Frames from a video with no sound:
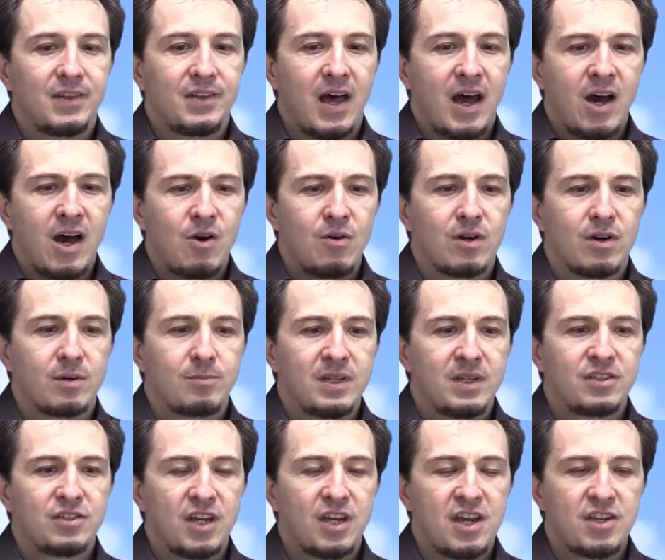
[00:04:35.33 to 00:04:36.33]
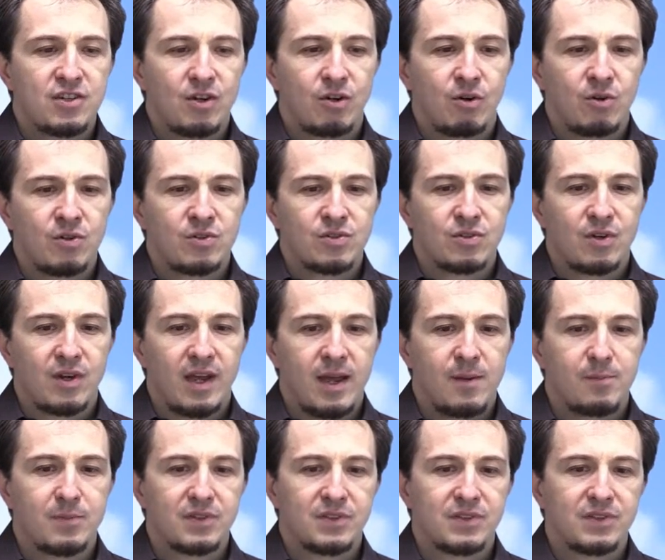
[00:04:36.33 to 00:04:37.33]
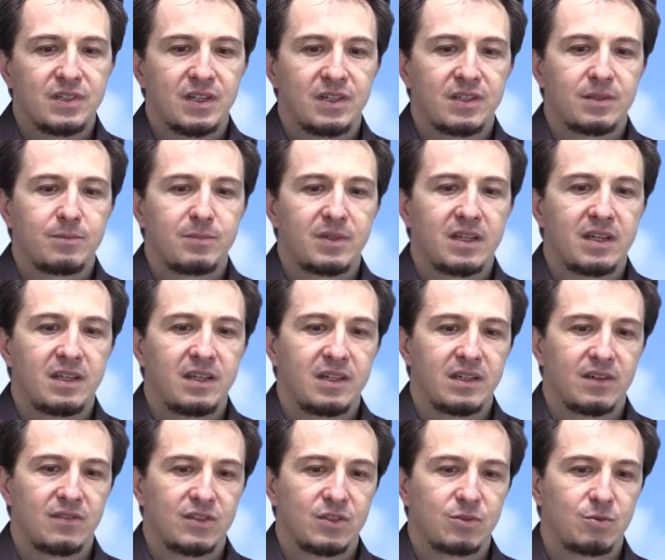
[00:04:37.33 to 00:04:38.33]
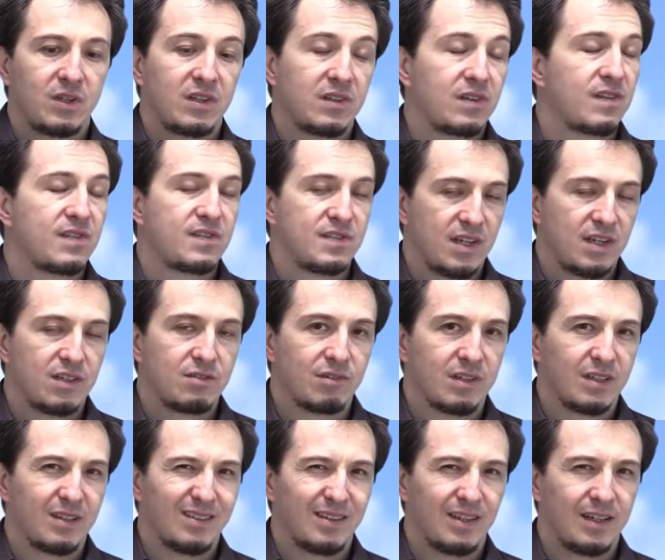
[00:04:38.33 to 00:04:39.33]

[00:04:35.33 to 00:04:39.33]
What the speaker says: Now a big change also happened at the beginning of the 20th century,